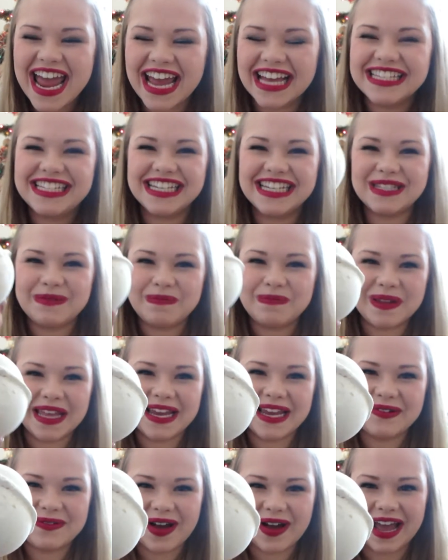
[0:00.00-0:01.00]
it's just
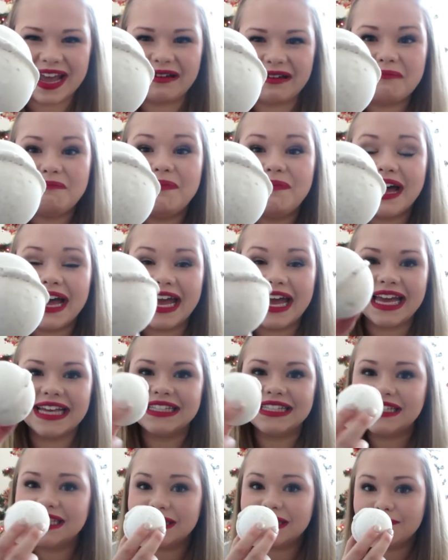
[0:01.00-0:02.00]
plain white, but
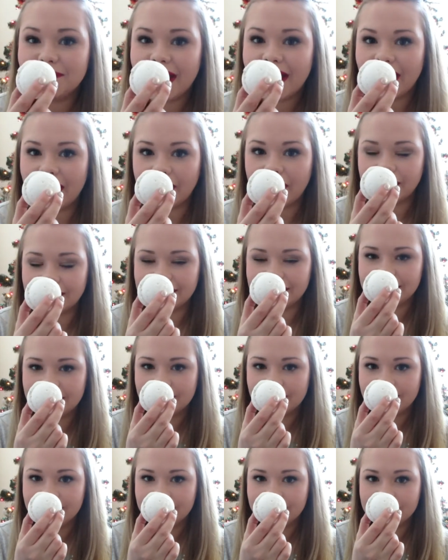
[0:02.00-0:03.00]
it smells
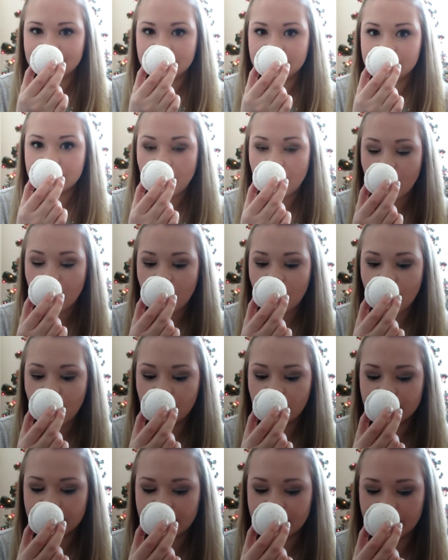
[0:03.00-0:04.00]

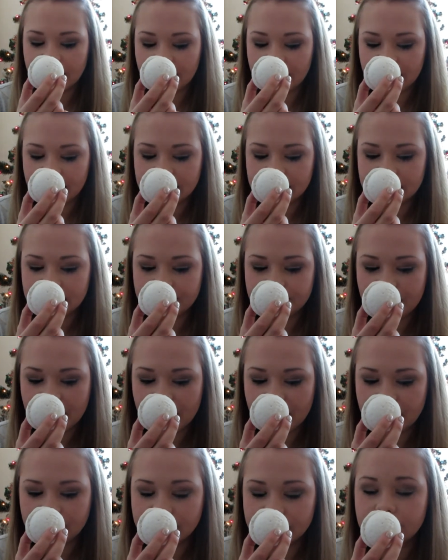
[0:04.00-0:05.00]
so good. It
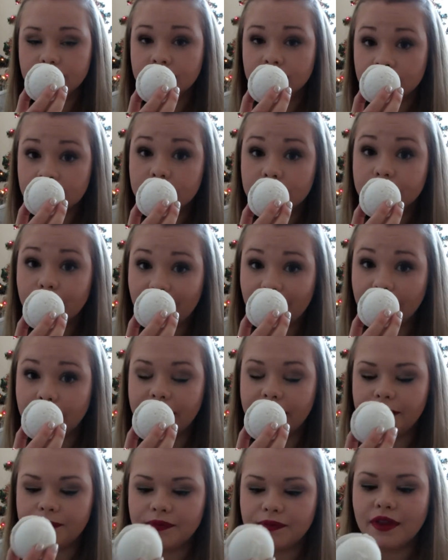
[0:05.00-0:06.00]
smells
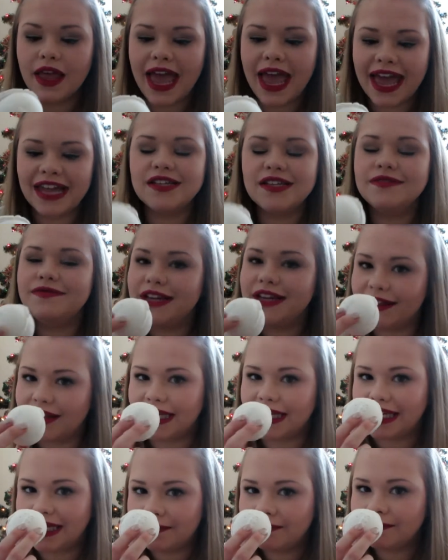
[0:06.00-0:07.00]
buttery and
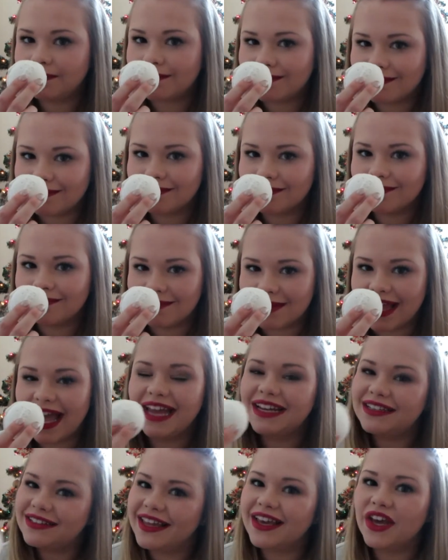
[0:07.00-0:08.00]
vanilla
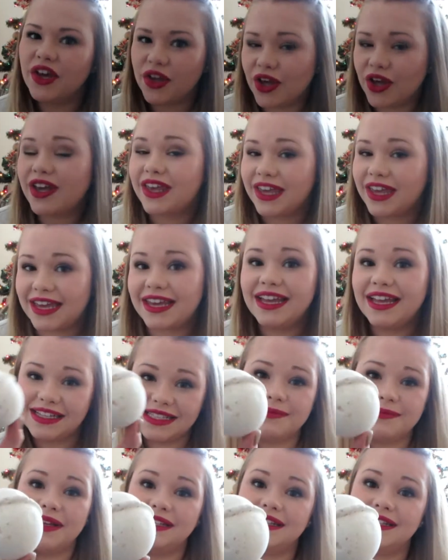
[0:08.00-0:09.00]
and like a cookie.
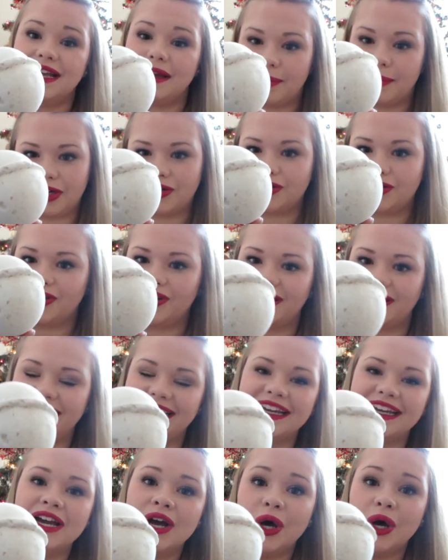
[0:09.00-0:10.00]
It smells like a butter
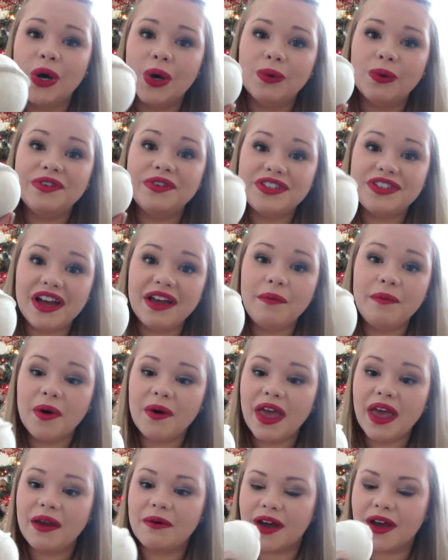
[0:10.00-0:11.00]
cookie, which I'm
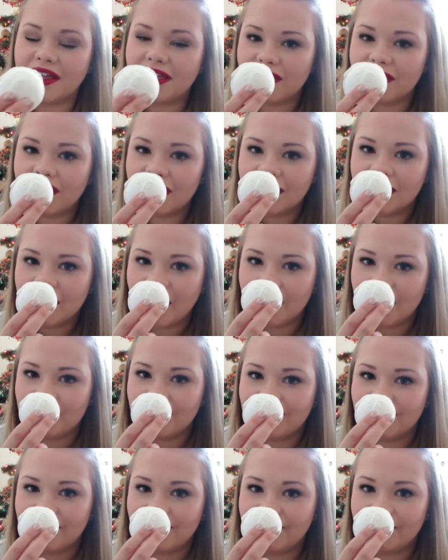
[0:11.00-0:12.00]
okay with.
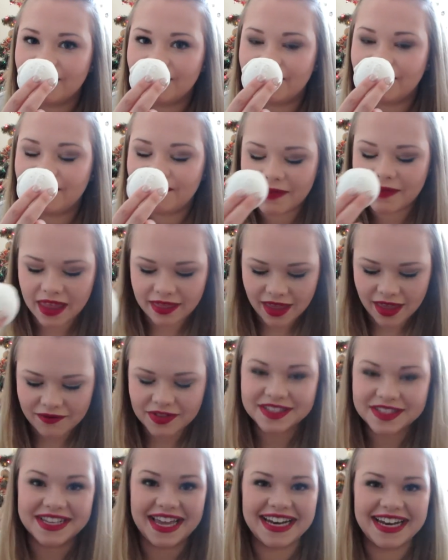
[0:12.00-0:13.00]
Mmm, love
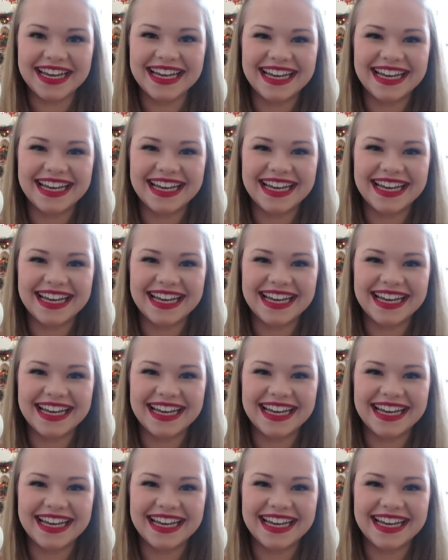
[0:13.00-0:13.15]
the scent.